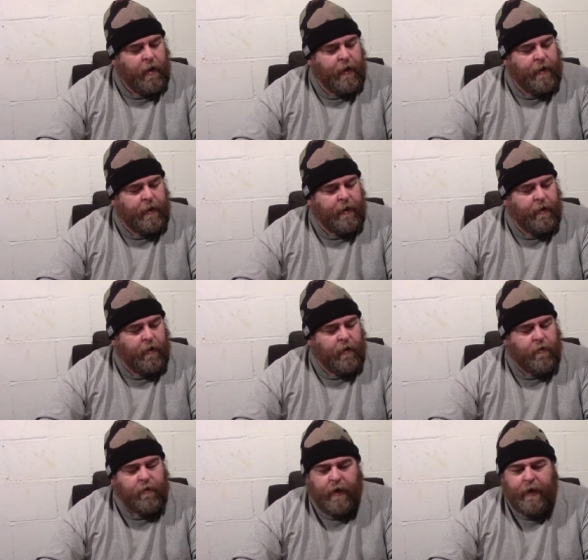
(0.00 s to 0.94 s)
And then
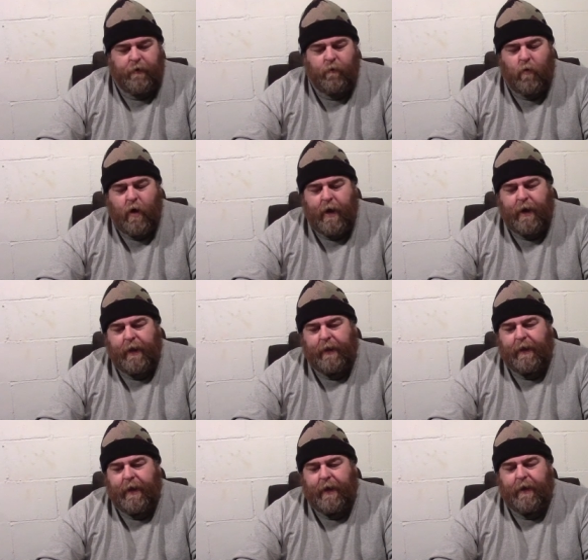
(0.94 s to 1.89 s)
green white
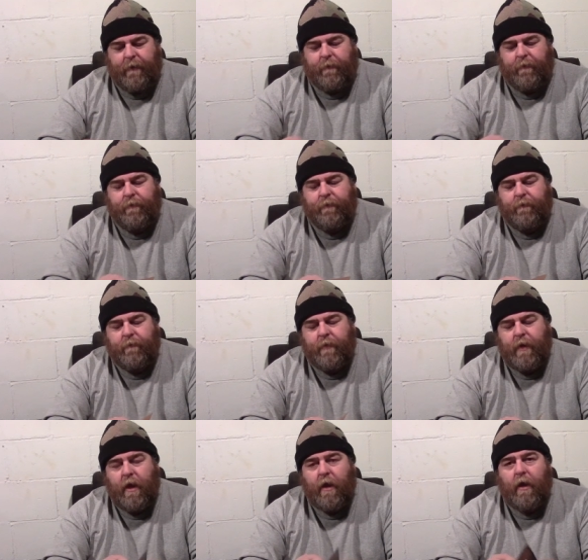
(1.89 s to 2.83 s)
lamp.
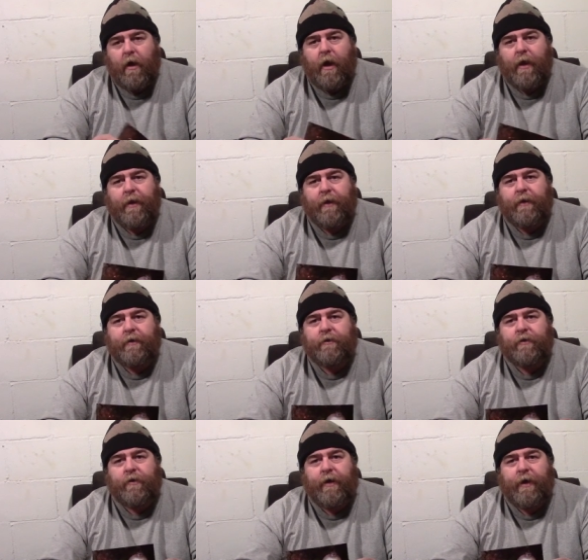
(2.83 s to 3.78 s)
I thought this
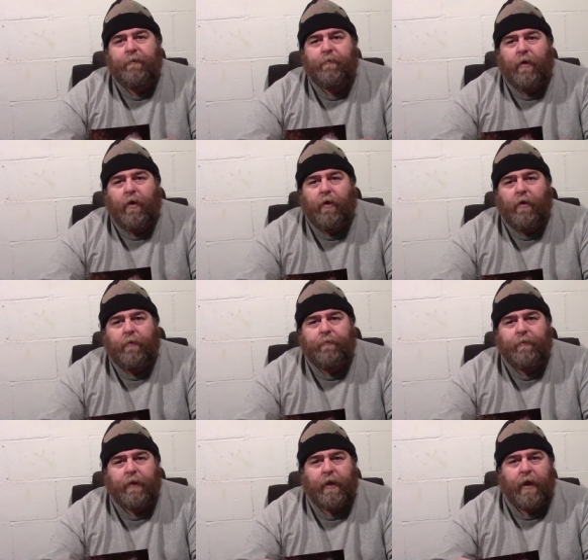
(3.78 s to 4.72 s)
green bulb
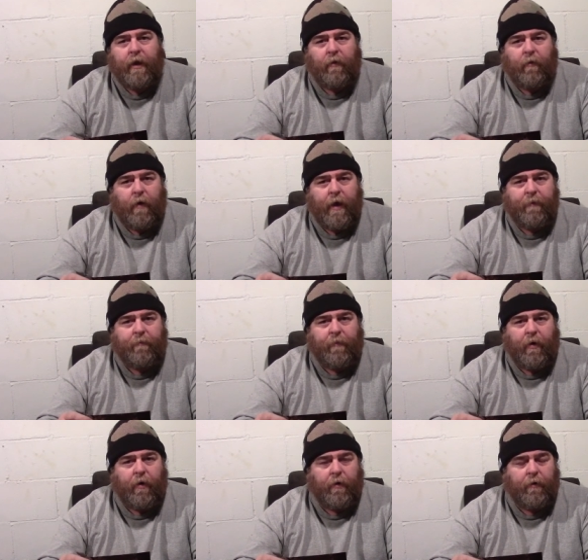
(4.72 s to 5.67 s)
and the white
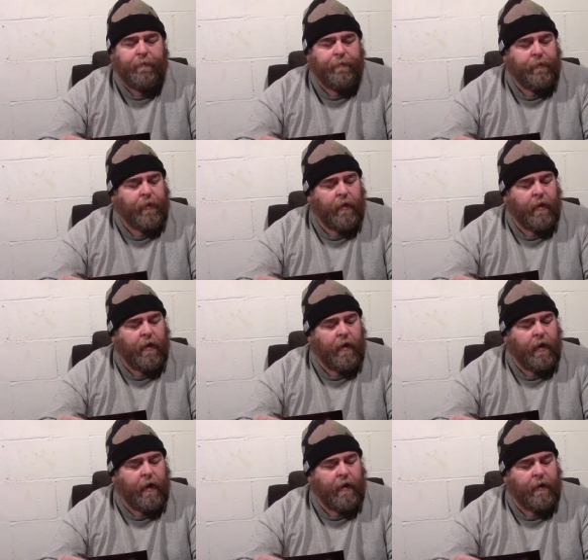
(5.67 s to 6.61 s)
bulb
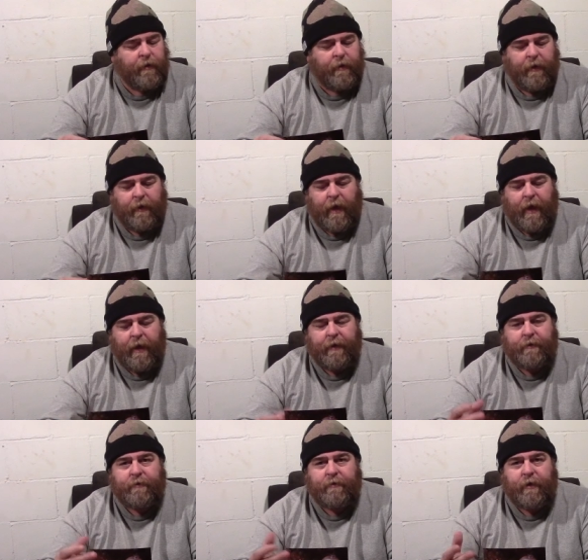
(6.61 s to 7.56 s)
and the
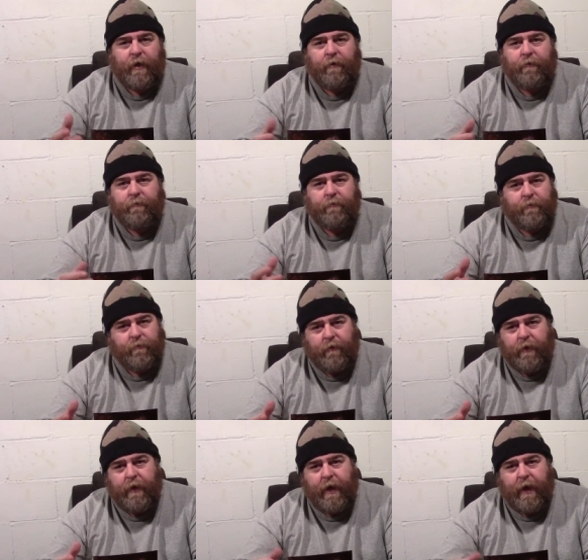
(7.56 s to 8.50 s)
lights, you know,
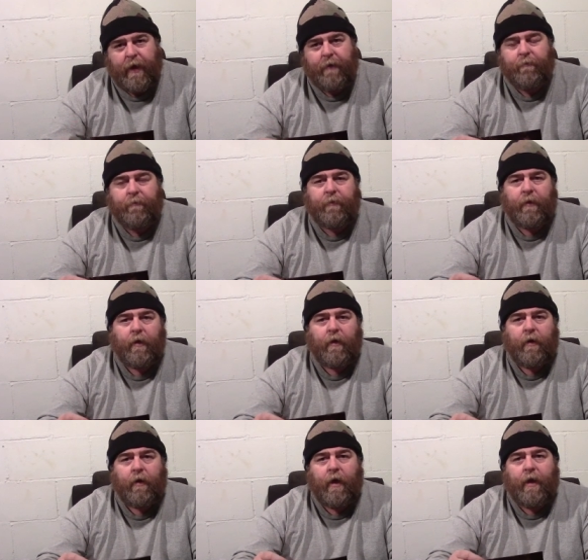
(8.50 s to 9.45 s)
for lamp.
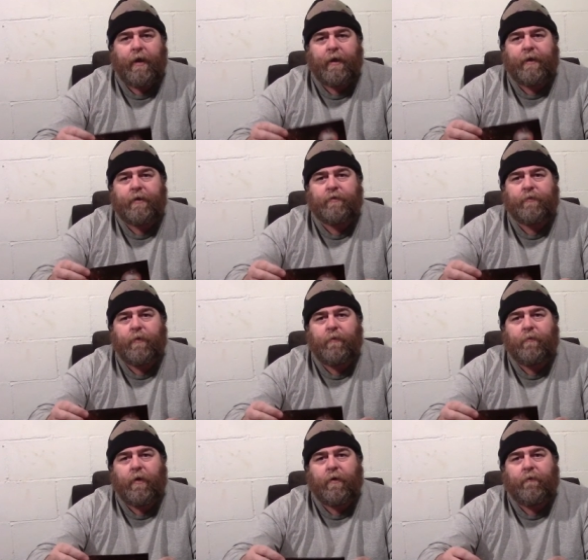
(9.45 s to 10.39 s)
I thought this
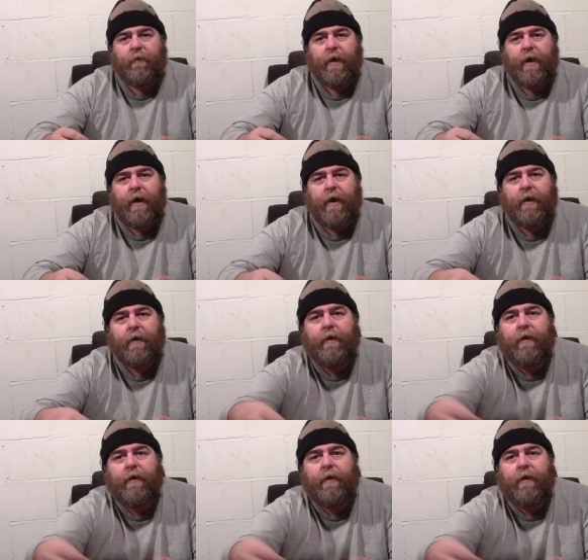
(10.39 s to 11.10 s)
one worked for that.